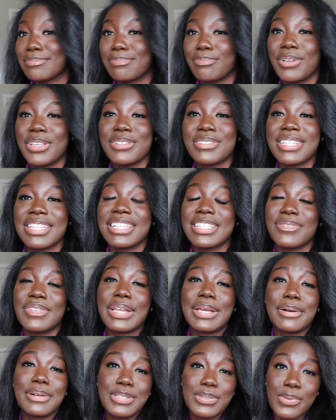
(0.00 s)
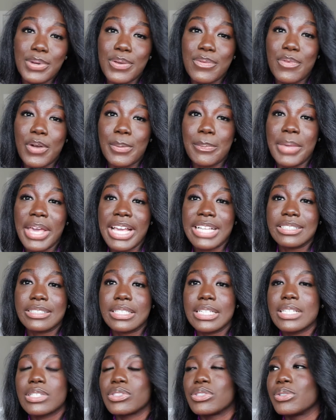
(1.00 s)
when you see this video, a 24
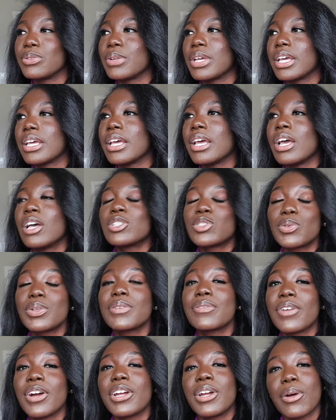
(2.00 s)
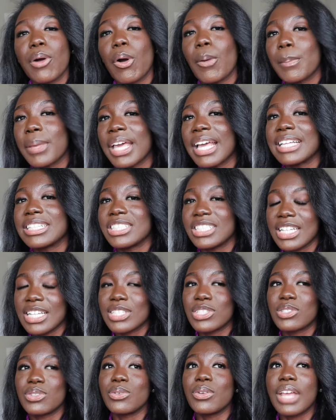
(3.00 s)
PhD student, 24 year old PhD
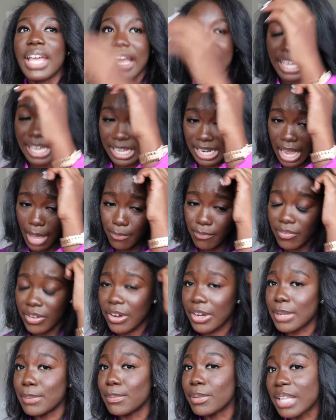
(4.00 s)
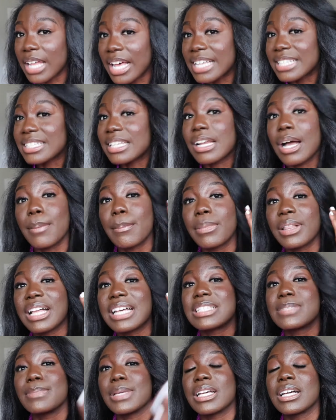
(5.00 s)
student, and I'm very blessed and I'm
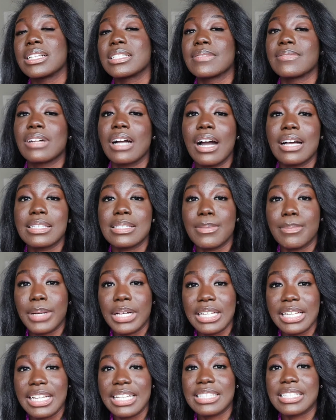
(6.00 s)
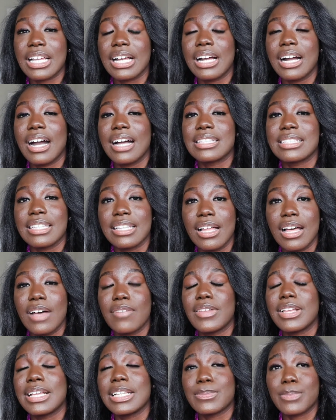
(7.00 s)
blessed because of God's abundance and God's
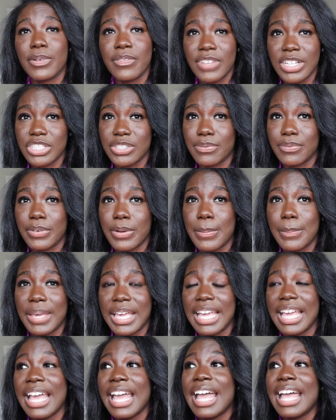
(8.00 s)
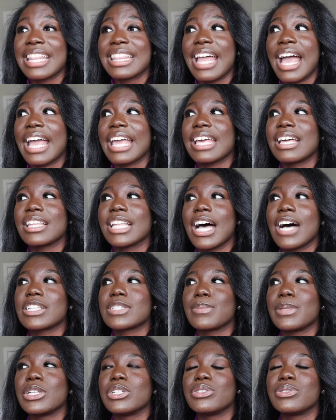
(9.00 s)
love and his provision for me that he
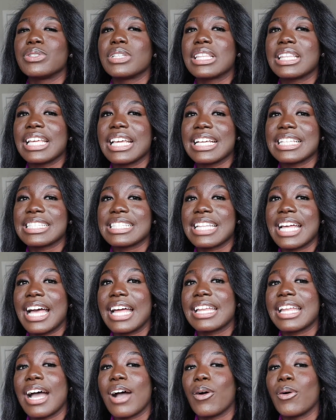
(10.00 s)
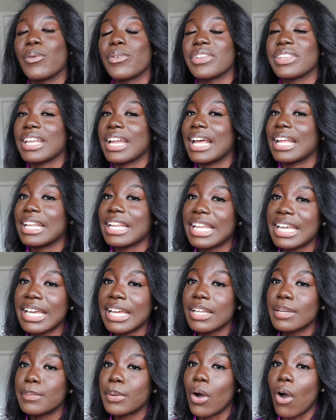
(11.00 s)
allows me to do things that not only that I
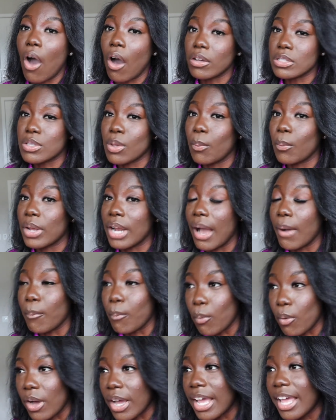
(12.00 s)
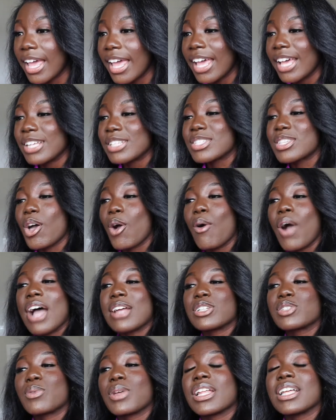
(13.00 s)
need, but also what I want. So I
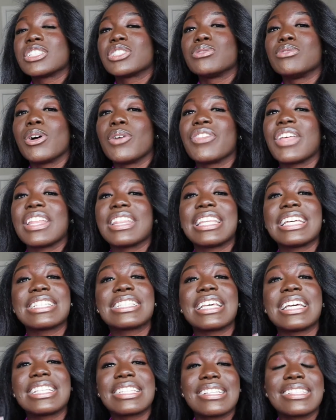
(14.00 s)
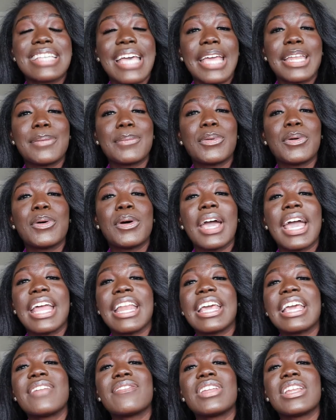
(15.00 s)
just wanna let you know that this is attainable
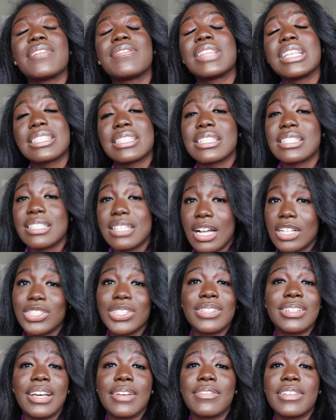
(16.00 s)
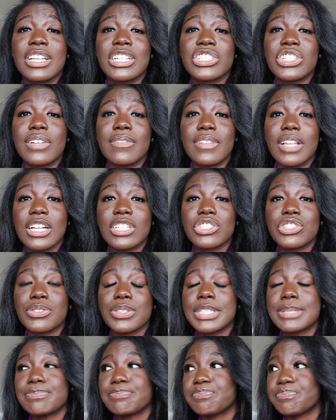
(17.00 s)
and even if this is not your definition of
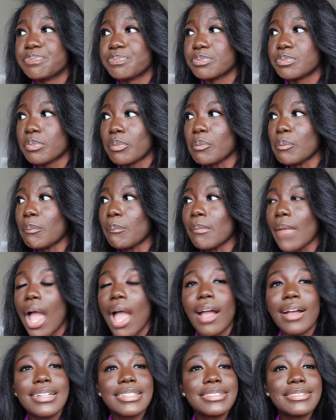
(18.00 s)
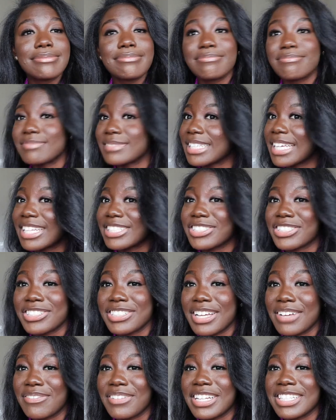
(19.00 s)
luxury, get your
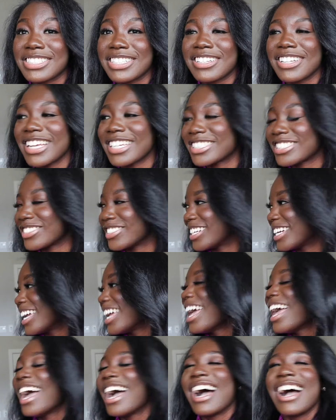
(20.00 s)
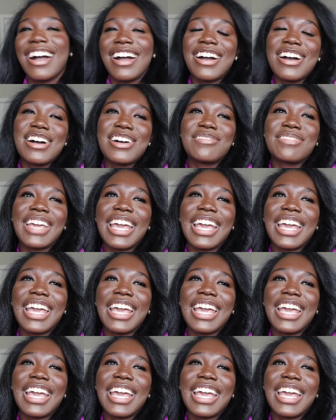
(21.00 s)
definition of luxury um,